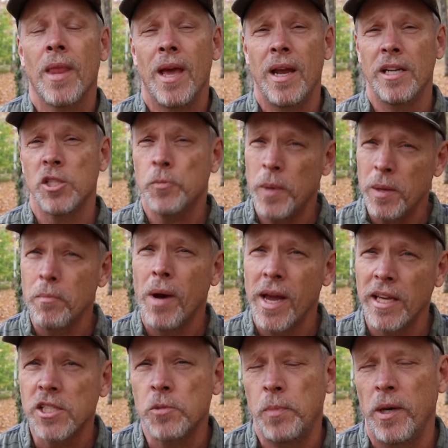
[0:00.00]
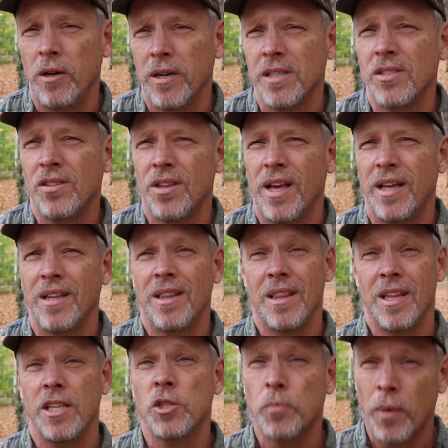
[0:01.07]
And it's been my experience that
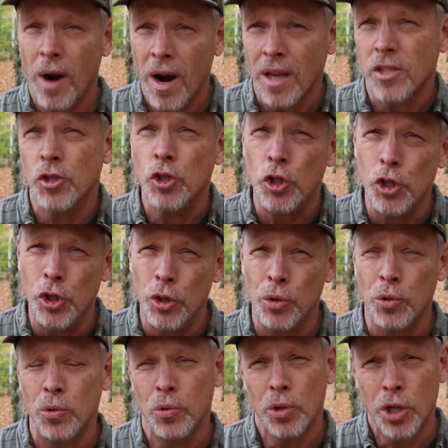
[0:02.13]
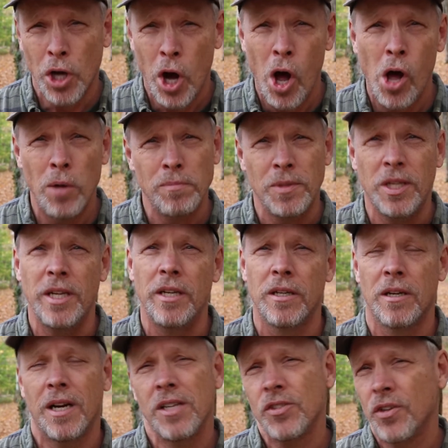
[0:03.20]
these products do calm
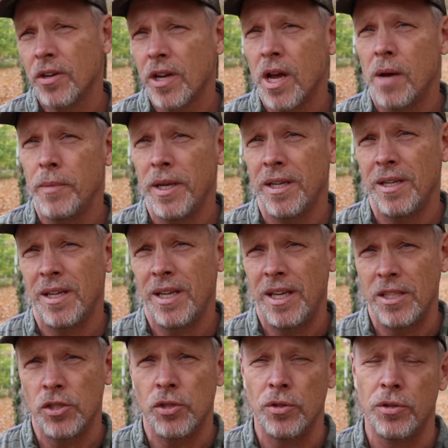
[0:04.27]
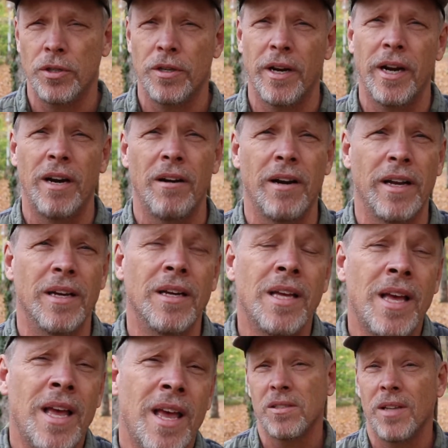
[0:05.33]
deer as they're coming into your area.
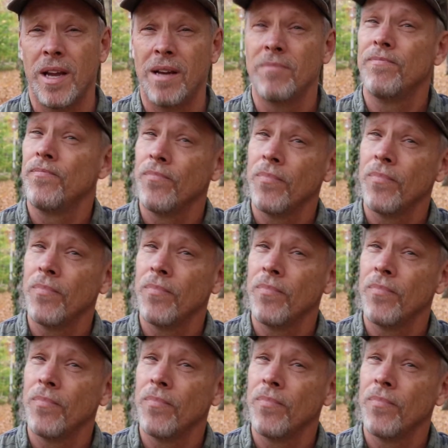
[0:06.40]
Now,